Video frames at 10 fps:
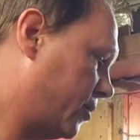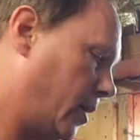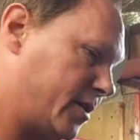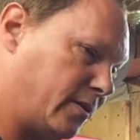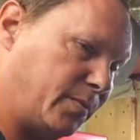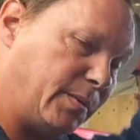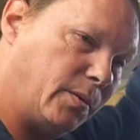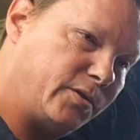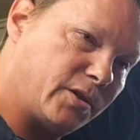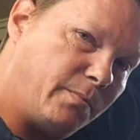saws. Some
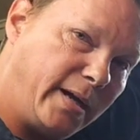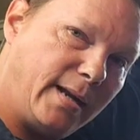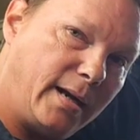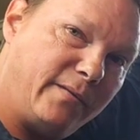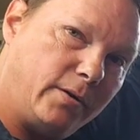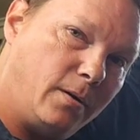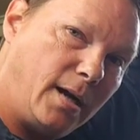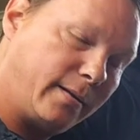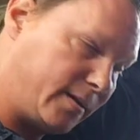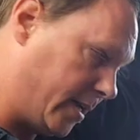people just might not even know
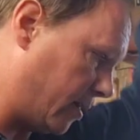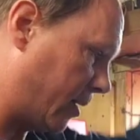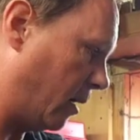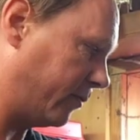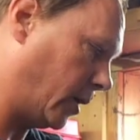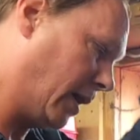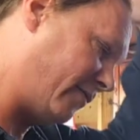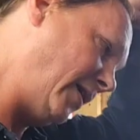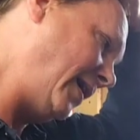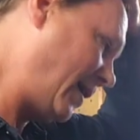how to take a cover off.
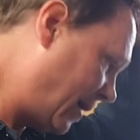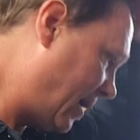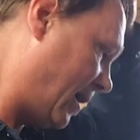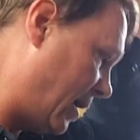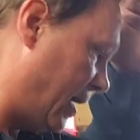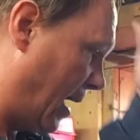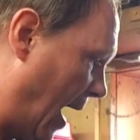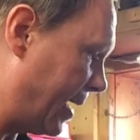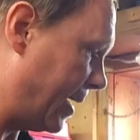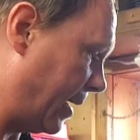
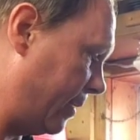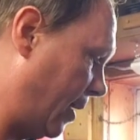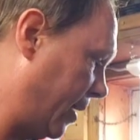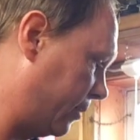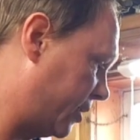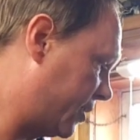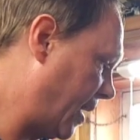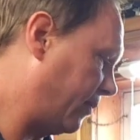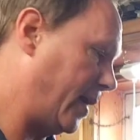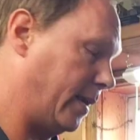I get it. I
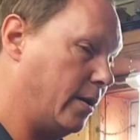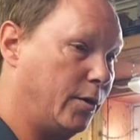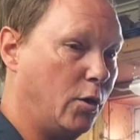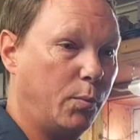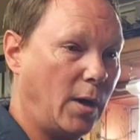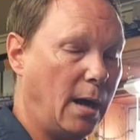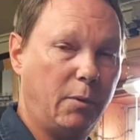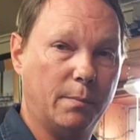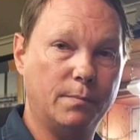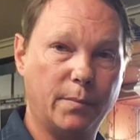understand that. No
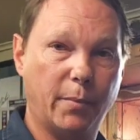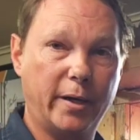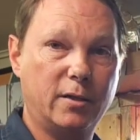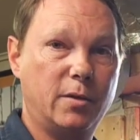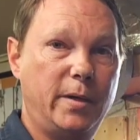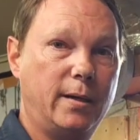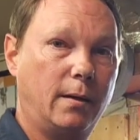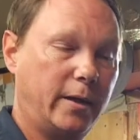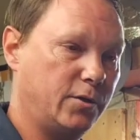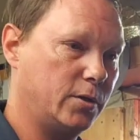problem. Bring it to me and I'll
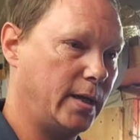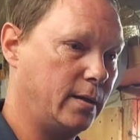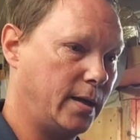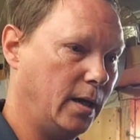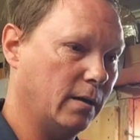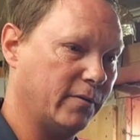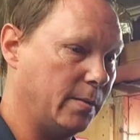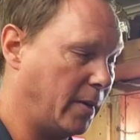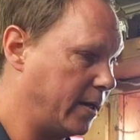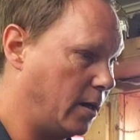get you taken care of. It
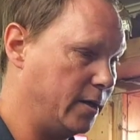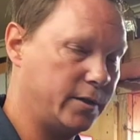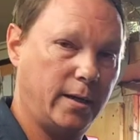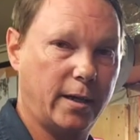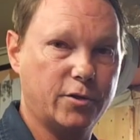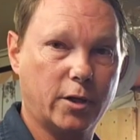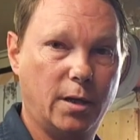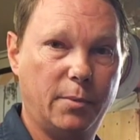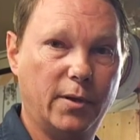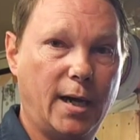might cost you an extra
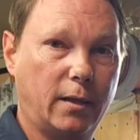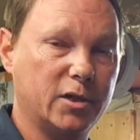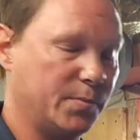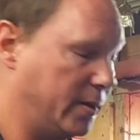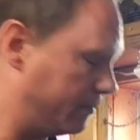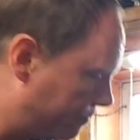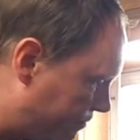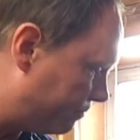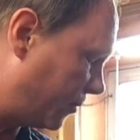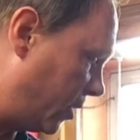couple dollars, but
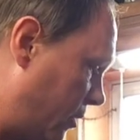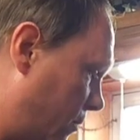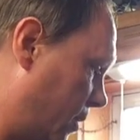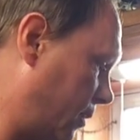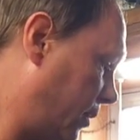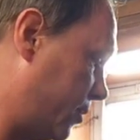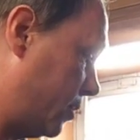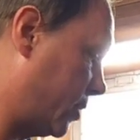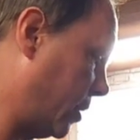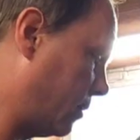you know what? At least
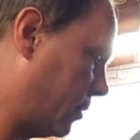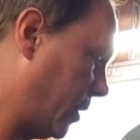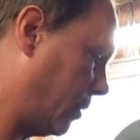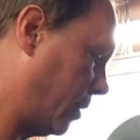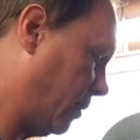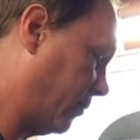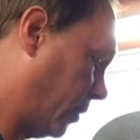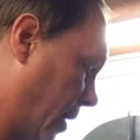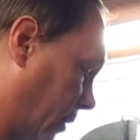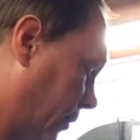it's getting taken care of
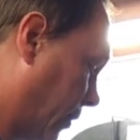correctly,